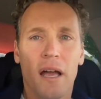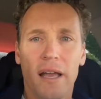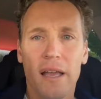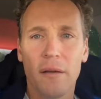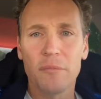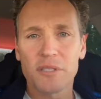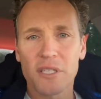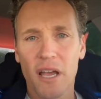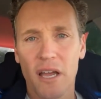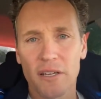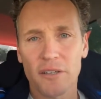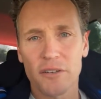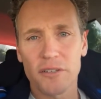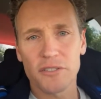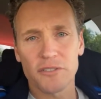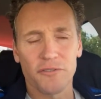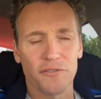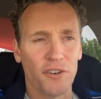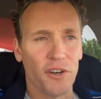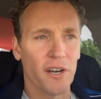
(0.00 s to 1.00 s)
Hi, I'm Scott
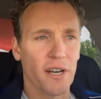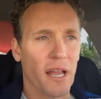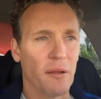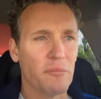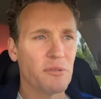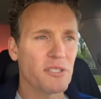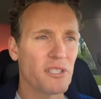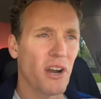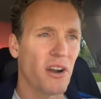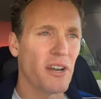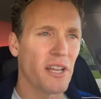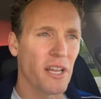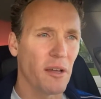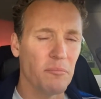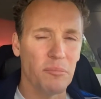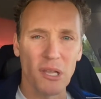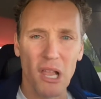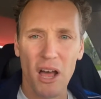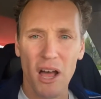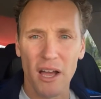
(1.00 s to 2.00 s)
Christopher, and I'm starting
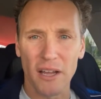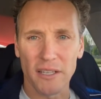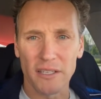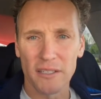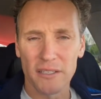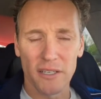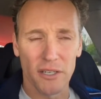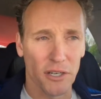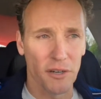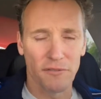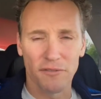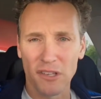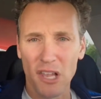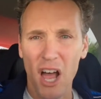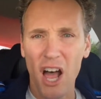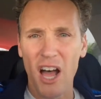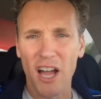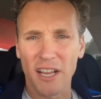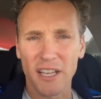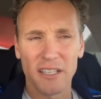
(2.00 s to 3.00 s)
a blog or a
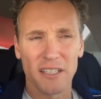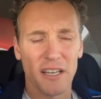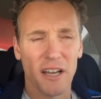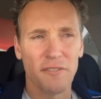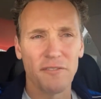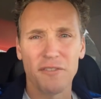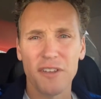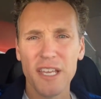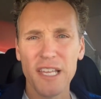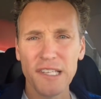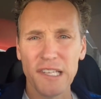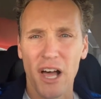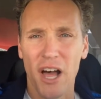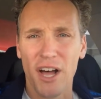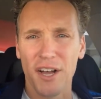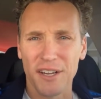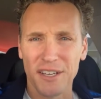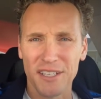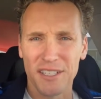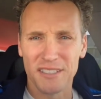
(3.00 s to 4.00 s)
vlog, a
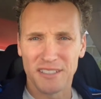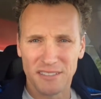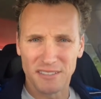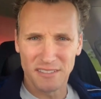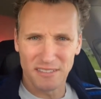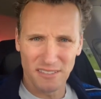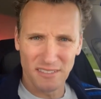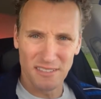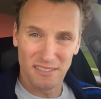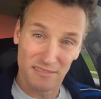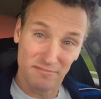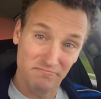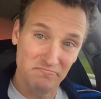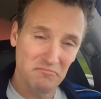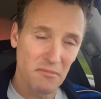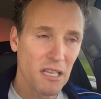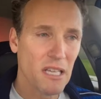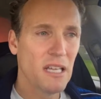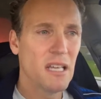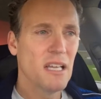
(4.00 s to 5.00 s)
vlog.
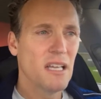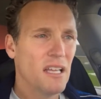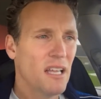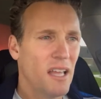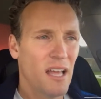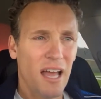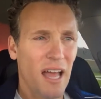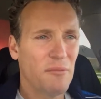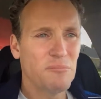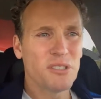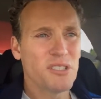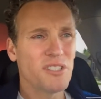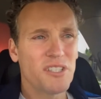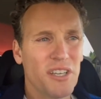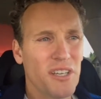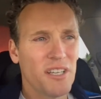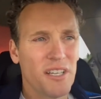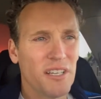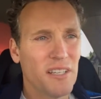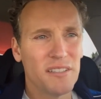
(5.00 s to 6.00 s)
I'm
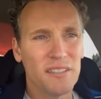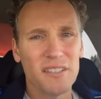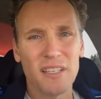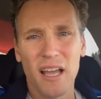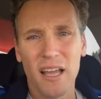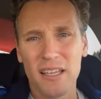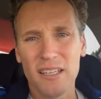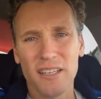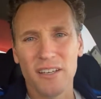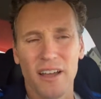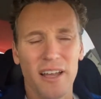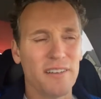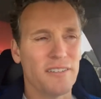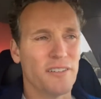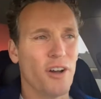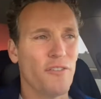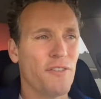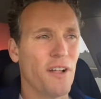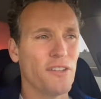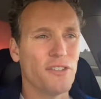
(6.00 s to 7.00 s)
just gonna, you know, I
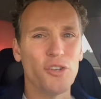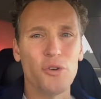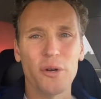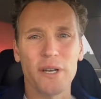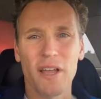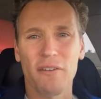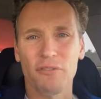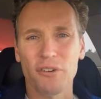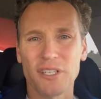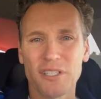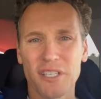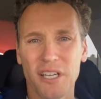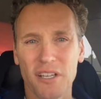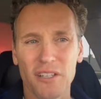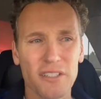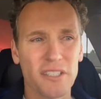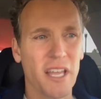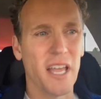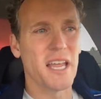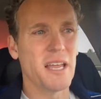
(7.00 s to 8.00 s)
don't know if I'll do it every
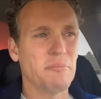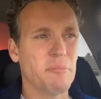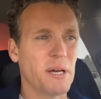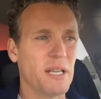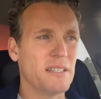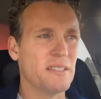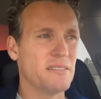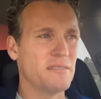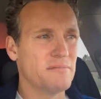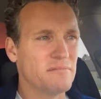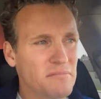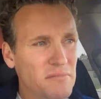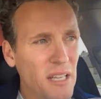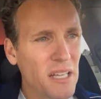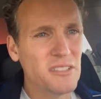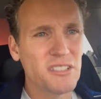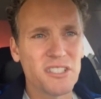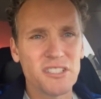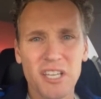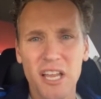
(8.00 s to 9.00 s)
single day, but
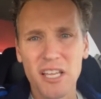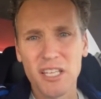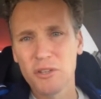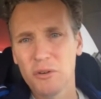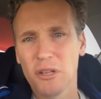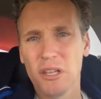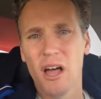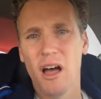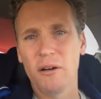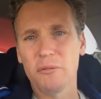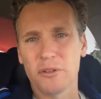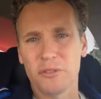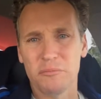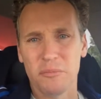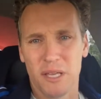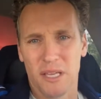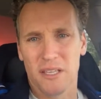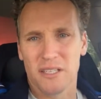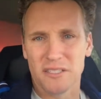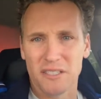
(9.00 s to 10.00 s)
I'll just take you along with
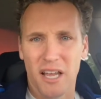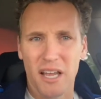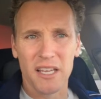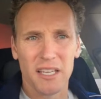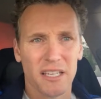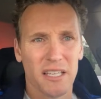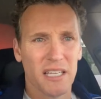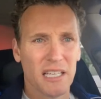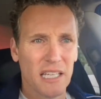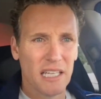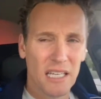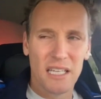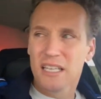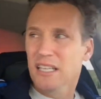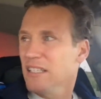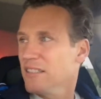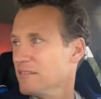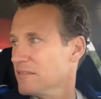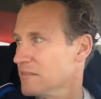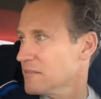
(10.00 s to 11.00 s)
me as I
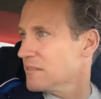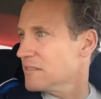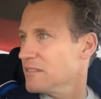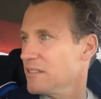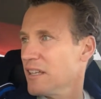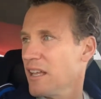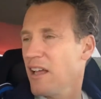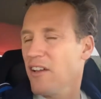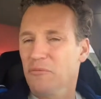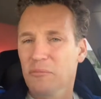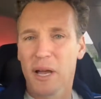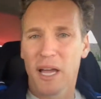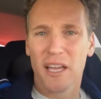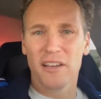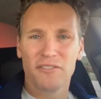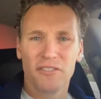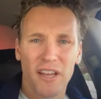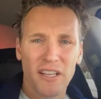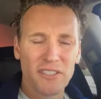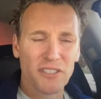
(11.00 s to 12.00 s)
have my
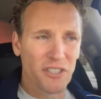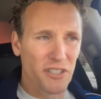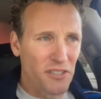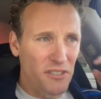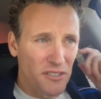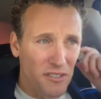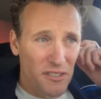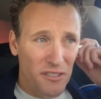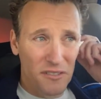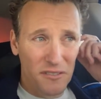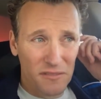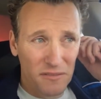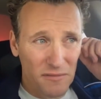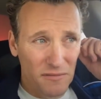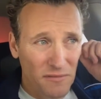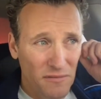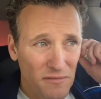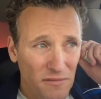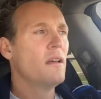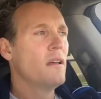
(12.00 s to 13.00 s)
adventures.
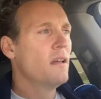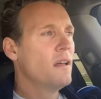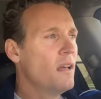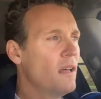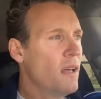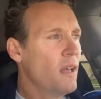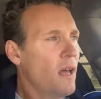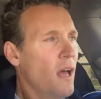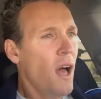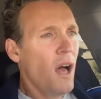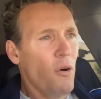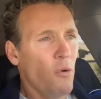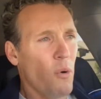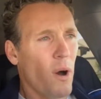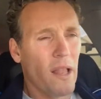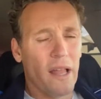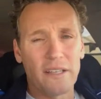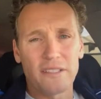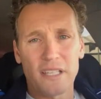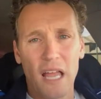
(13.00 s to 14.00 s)

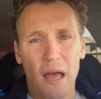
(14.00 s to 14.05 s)
Well, I